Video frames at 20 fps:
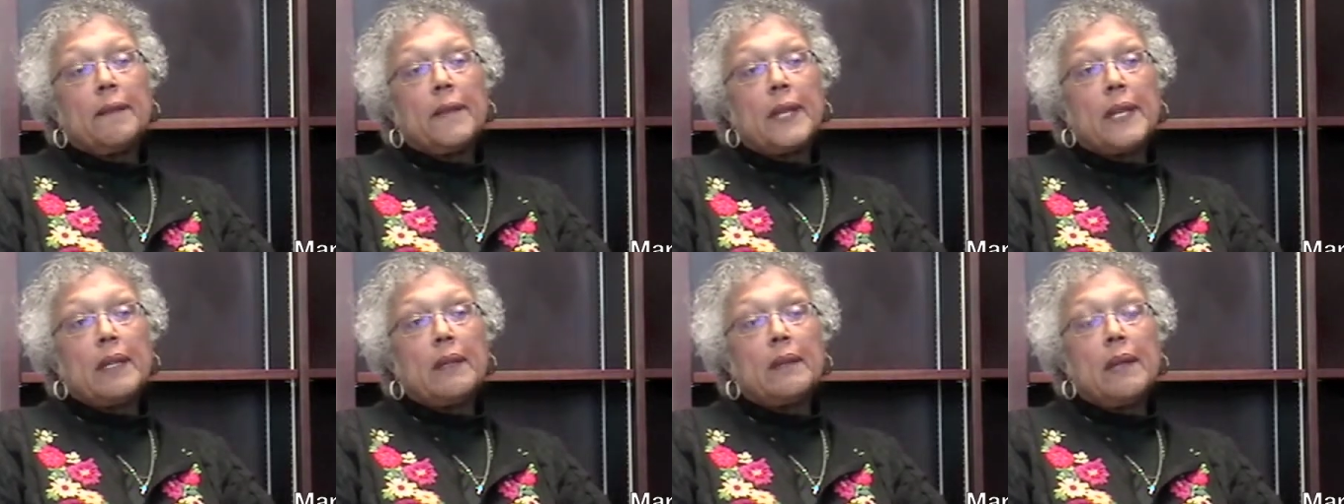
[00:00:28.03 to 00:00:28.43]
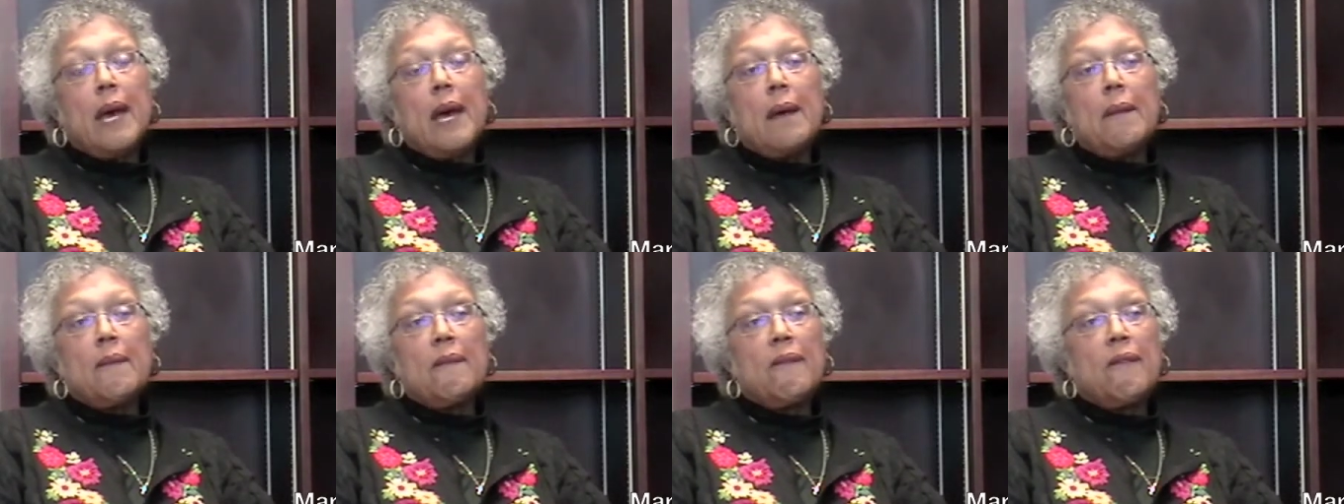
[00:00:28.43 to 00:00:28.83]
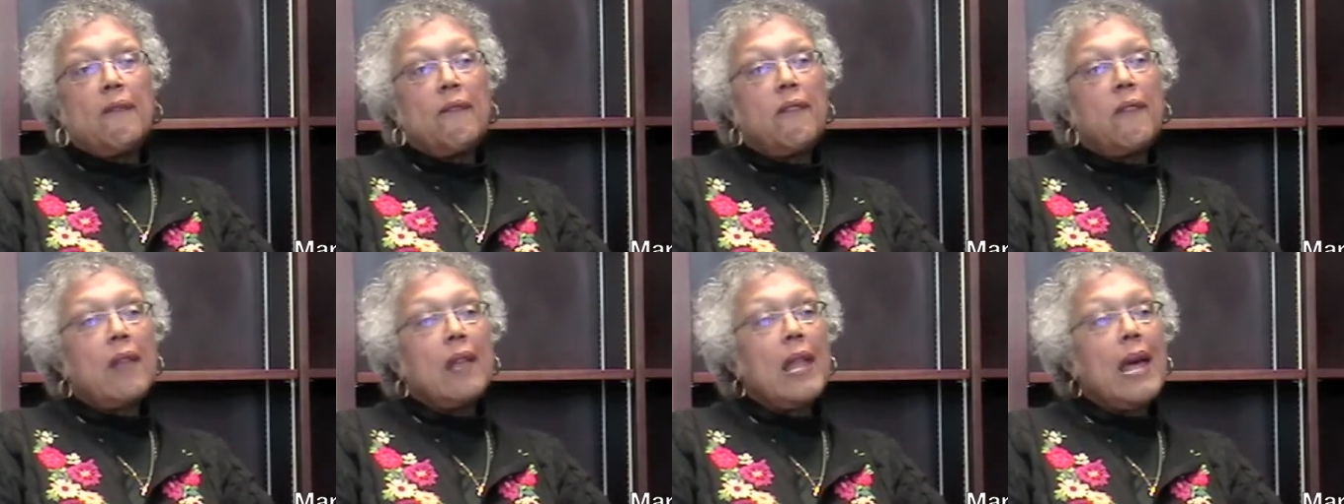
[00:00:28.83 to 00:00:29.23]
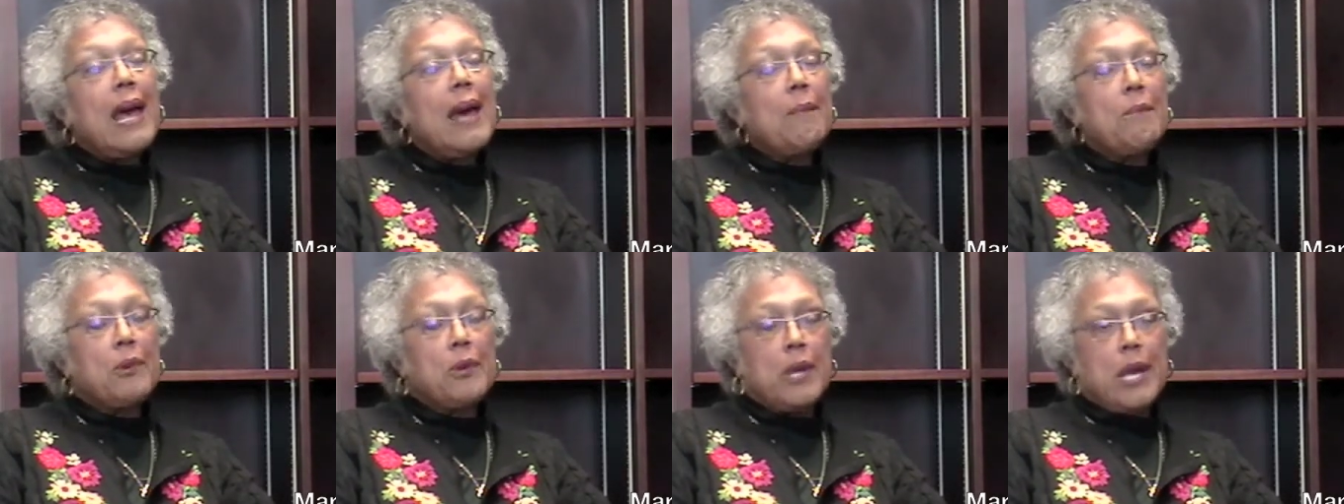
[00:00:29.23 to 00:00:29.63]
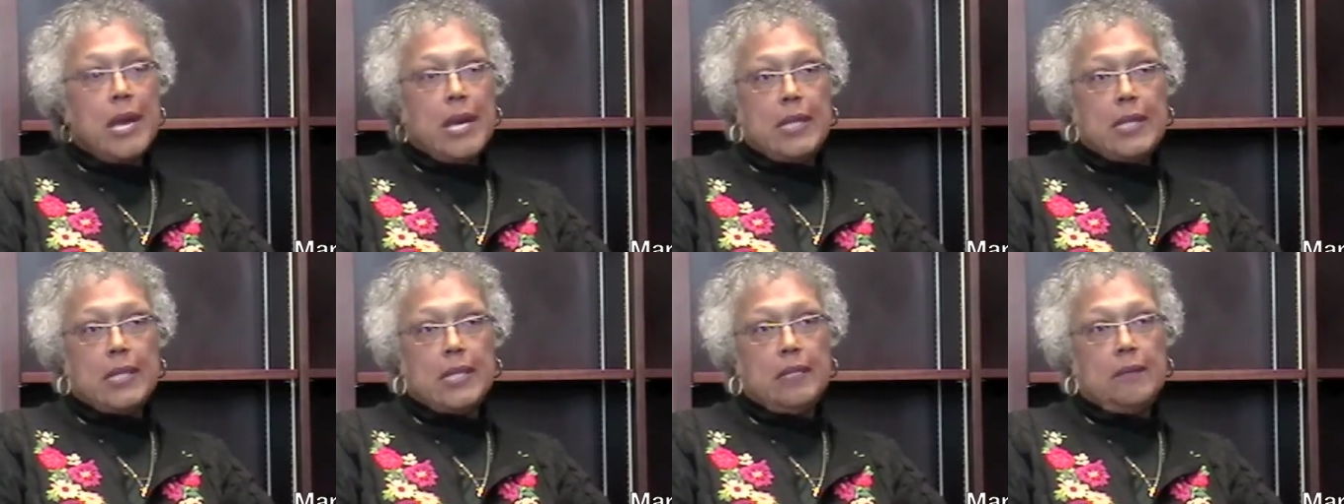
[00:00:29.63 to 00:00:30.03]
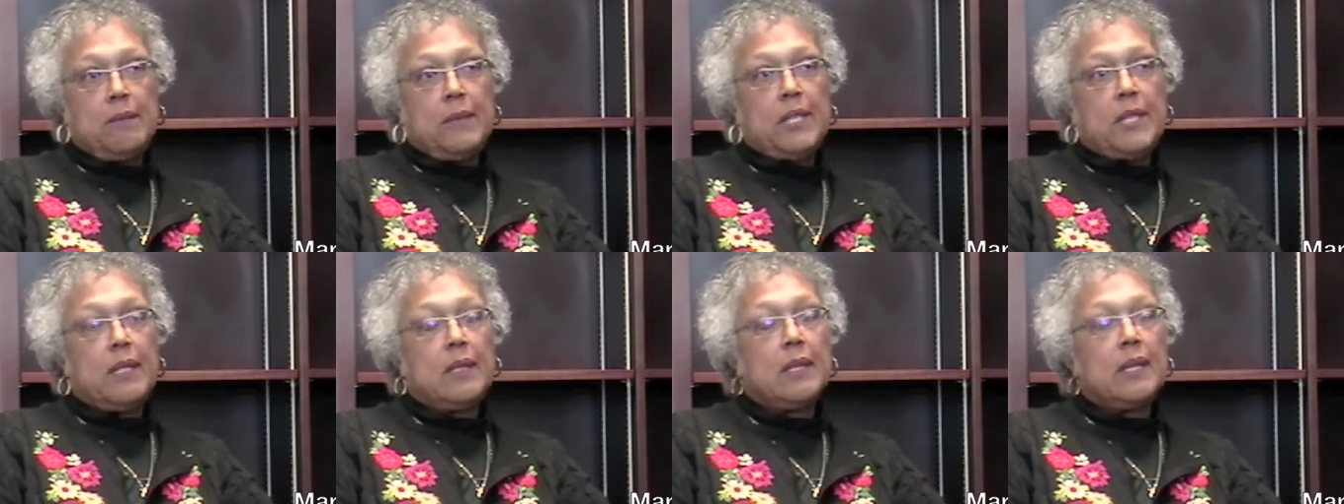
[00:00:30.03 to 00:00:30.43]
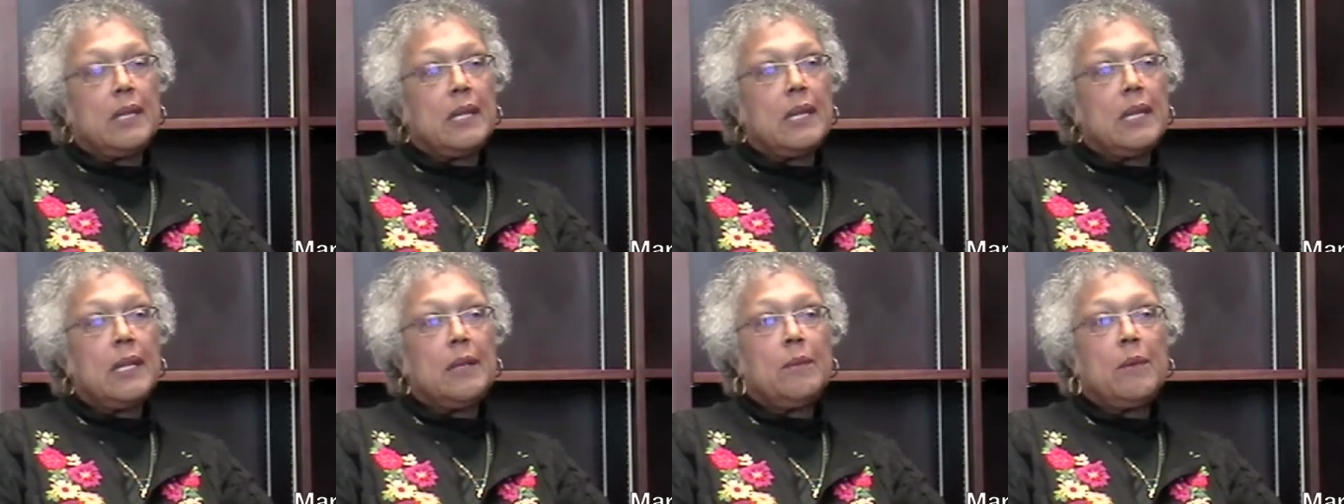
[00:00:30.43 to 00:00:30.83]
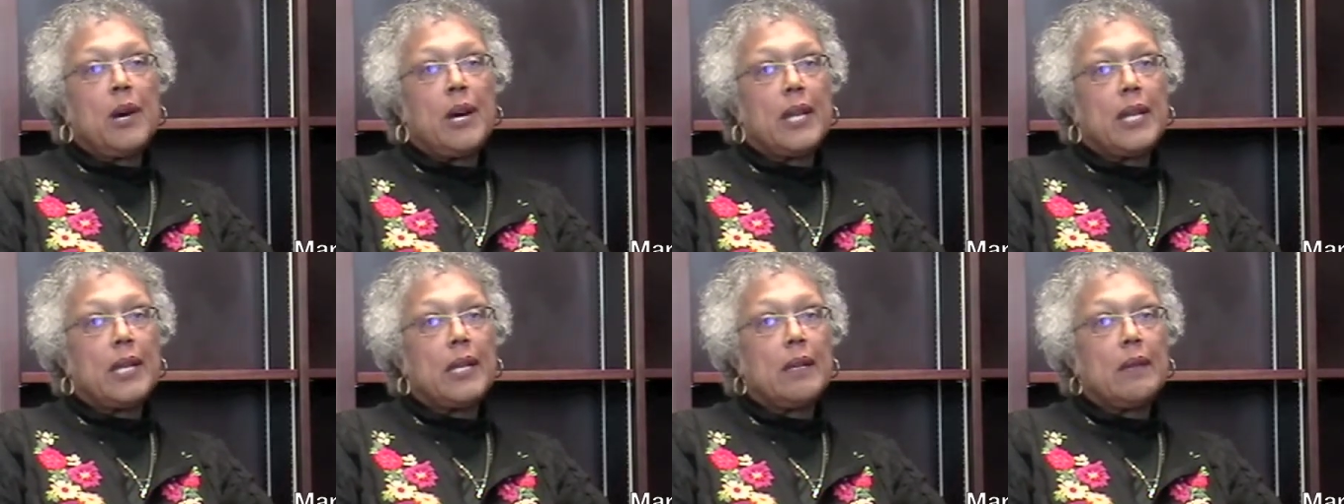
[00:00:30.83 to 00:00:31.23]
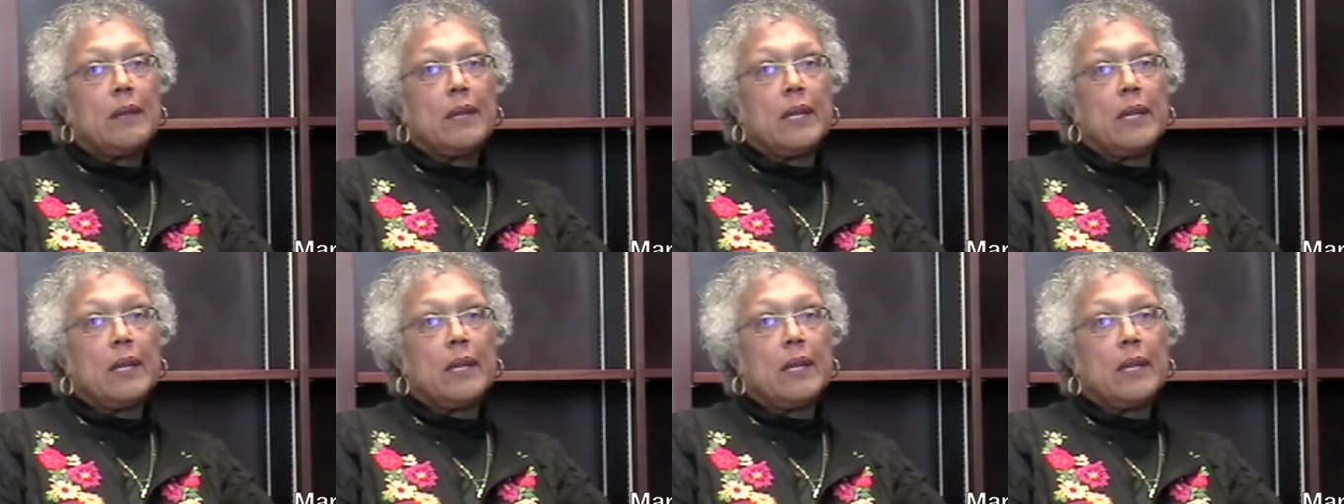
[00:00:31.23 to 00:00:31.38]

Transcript: It flabbergasted me that anybody,